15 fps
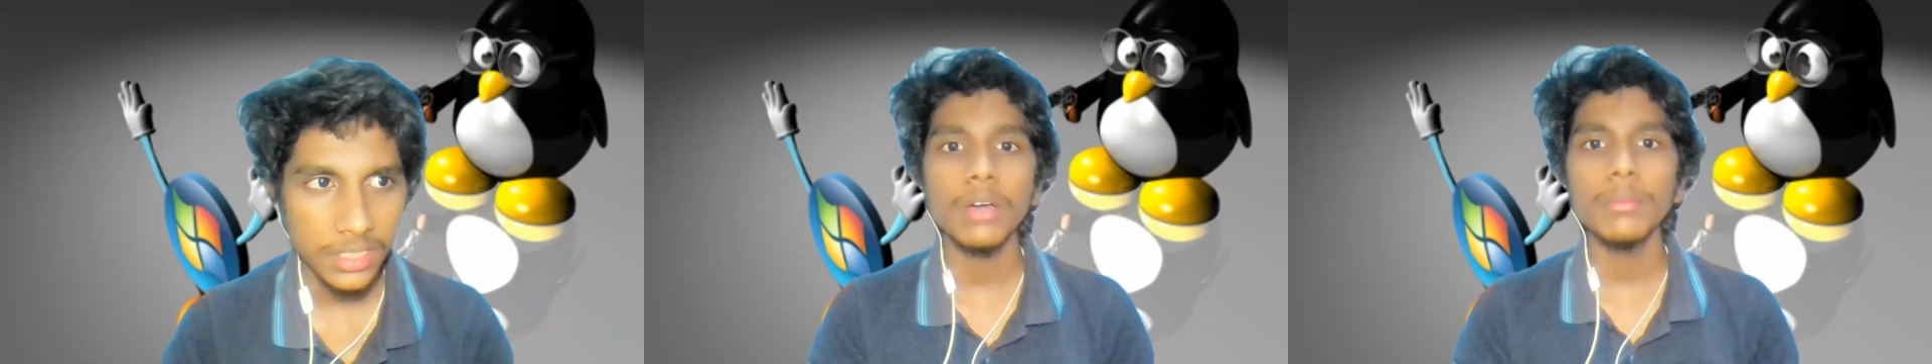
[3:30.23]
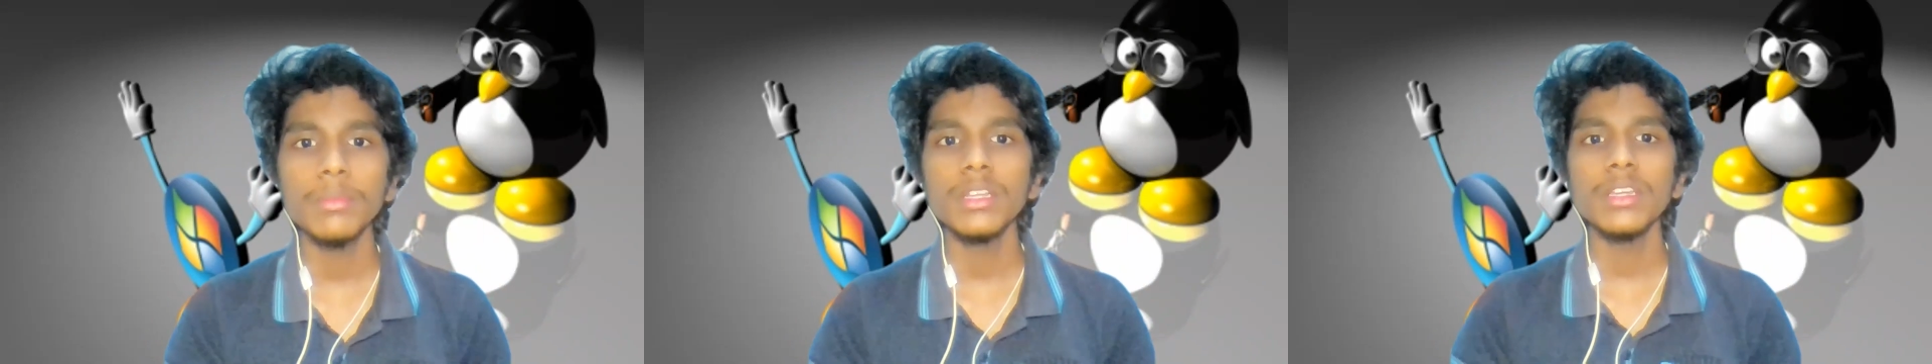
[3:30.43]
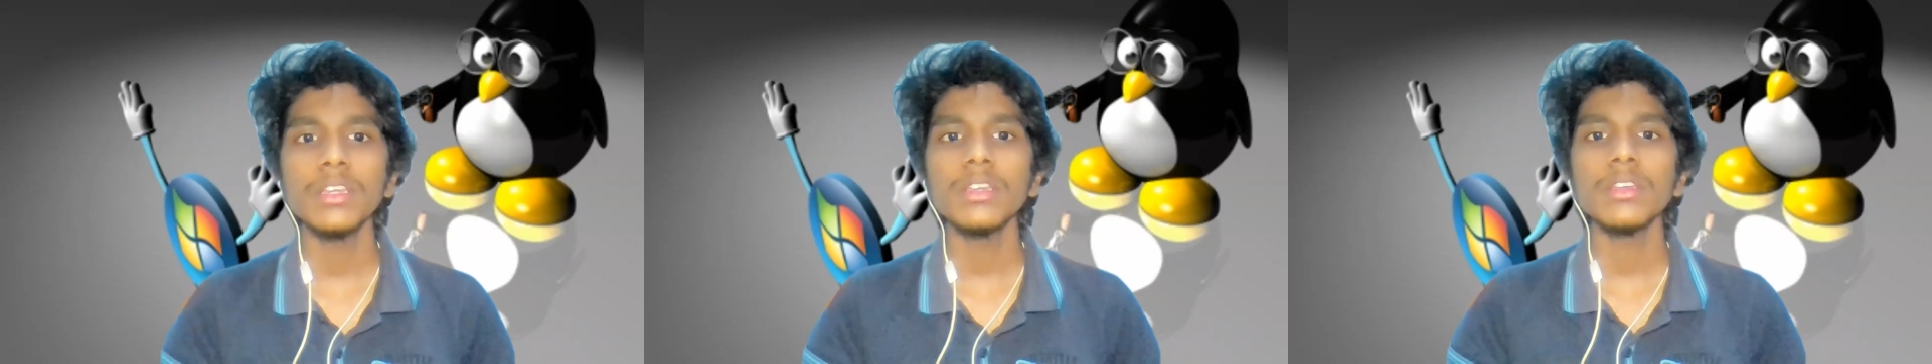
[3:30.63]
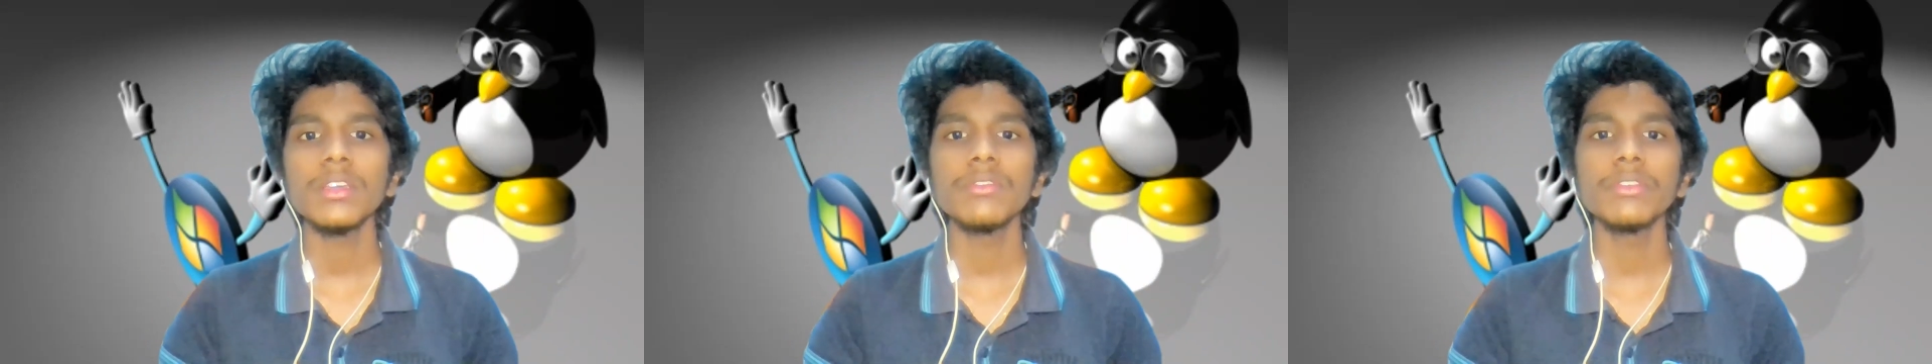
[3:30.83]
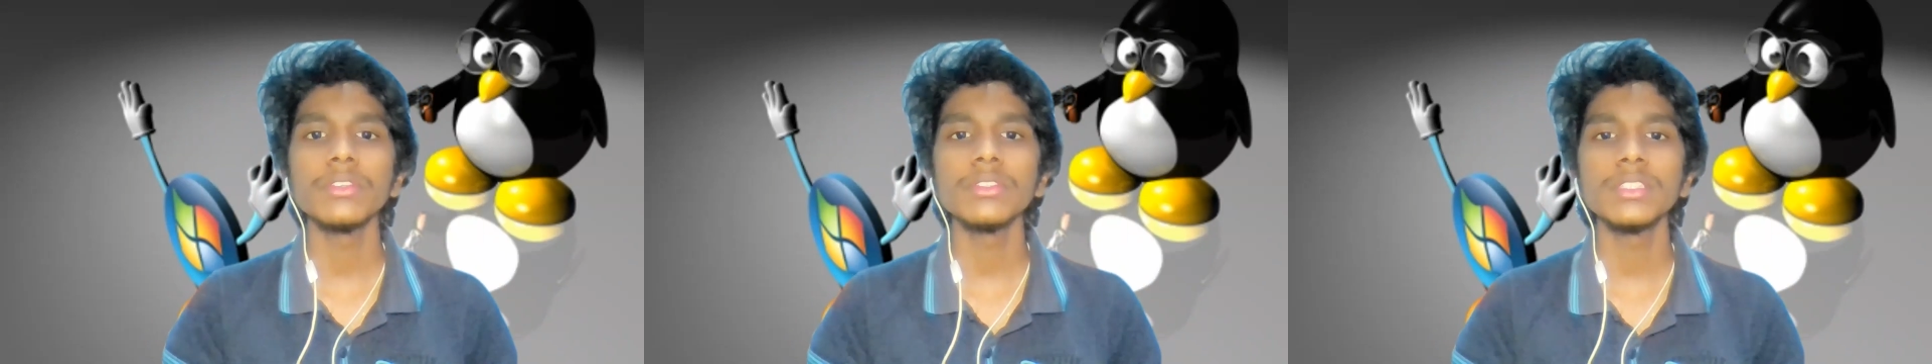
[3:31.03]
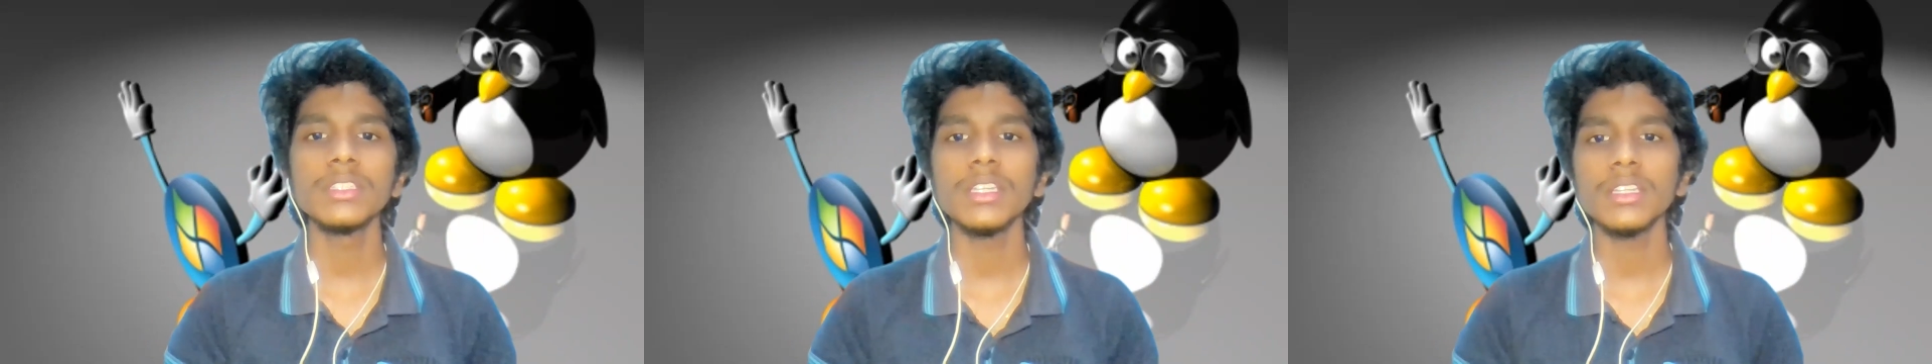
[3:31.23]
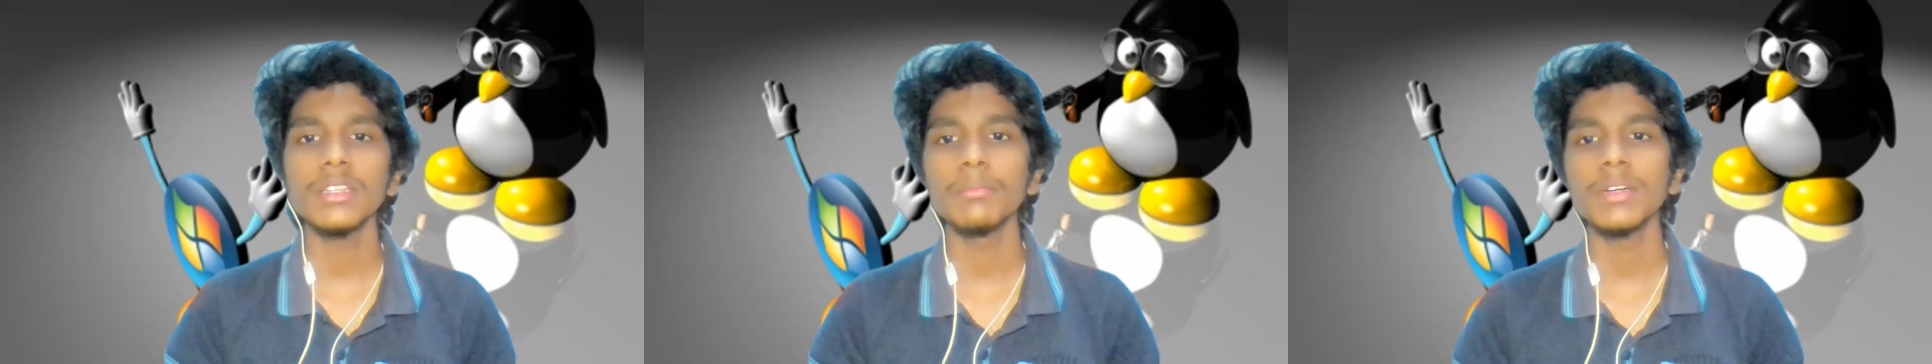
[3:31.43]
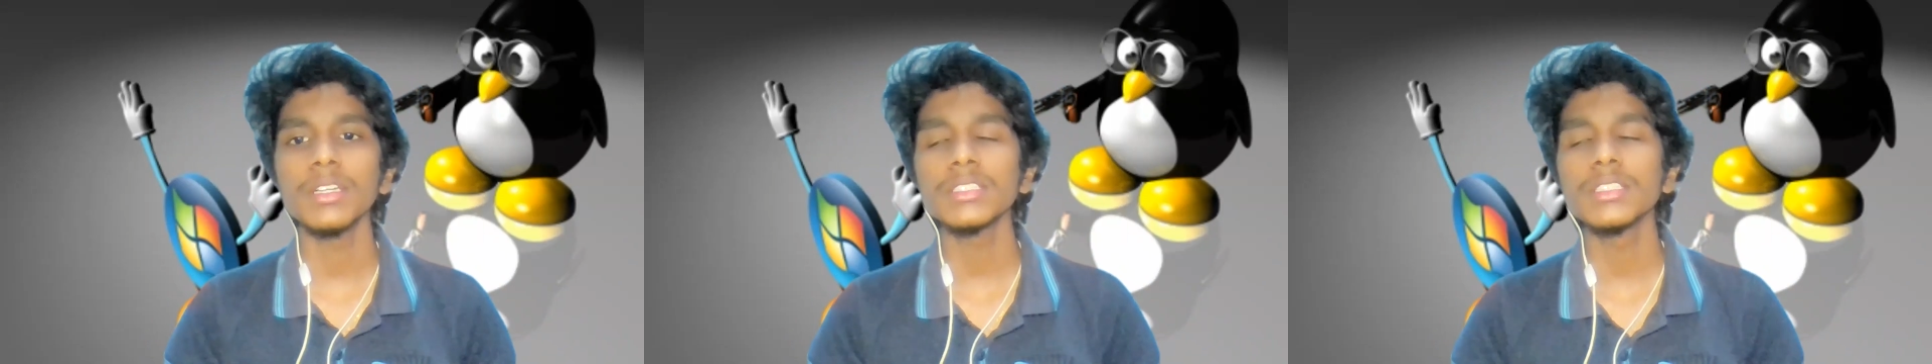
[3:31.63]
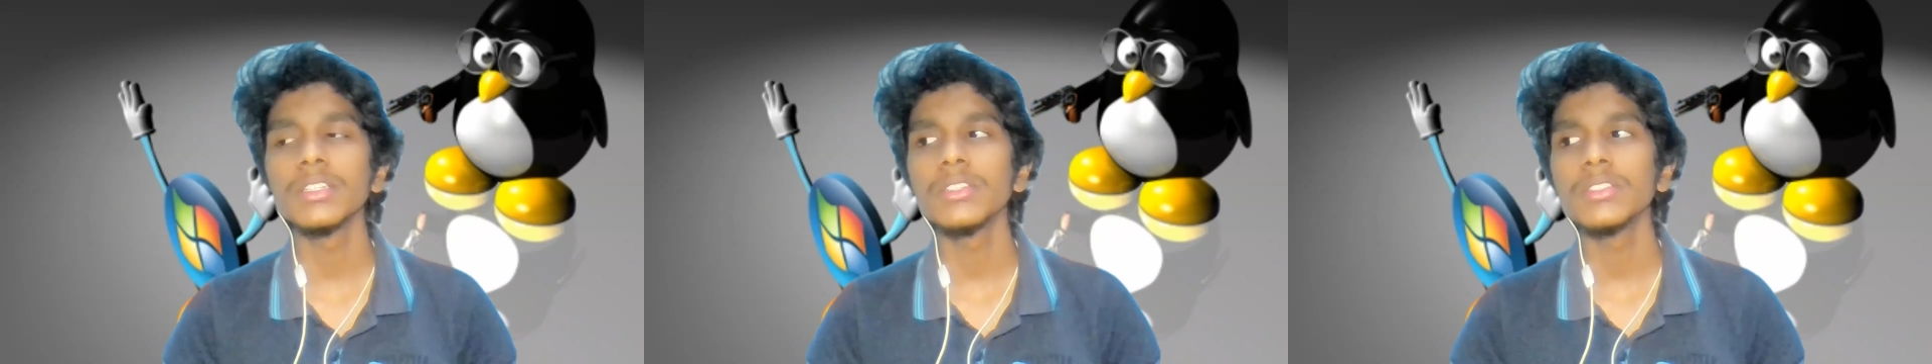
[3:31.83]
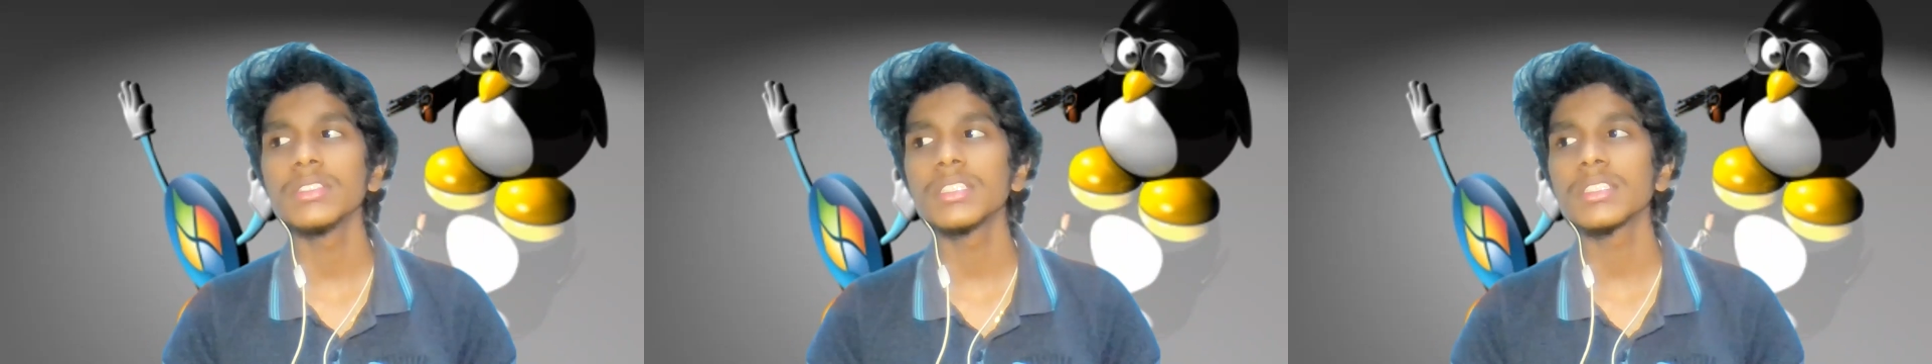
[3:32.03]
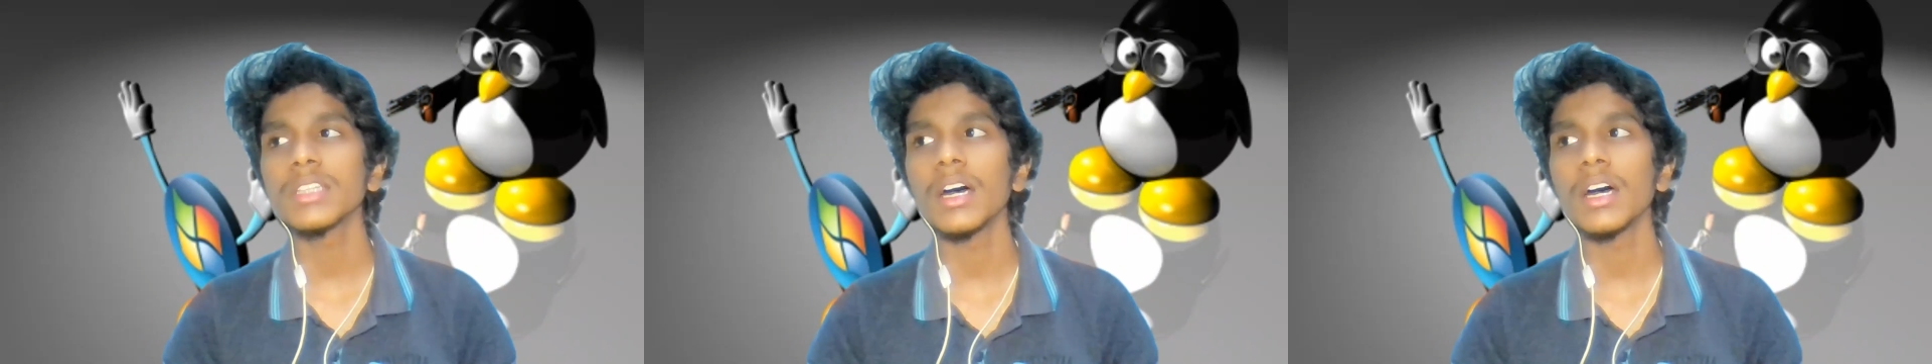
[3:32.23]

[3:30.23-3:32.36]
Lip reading: Normally, if you see, the Mazda users